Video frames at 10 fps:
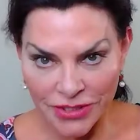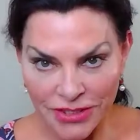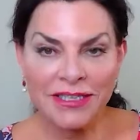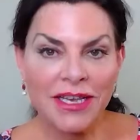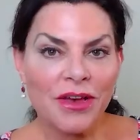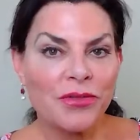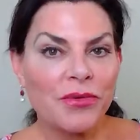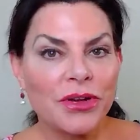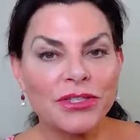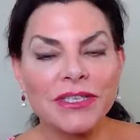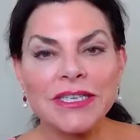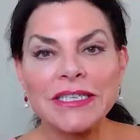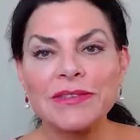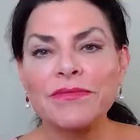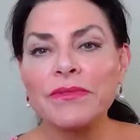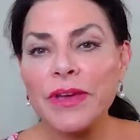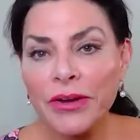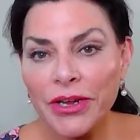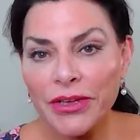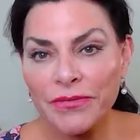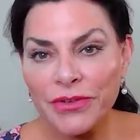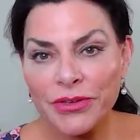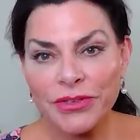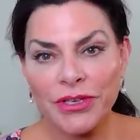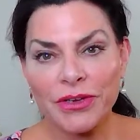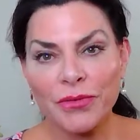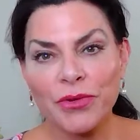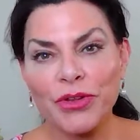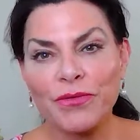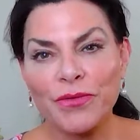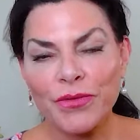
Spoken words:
South Walton is very confusing when you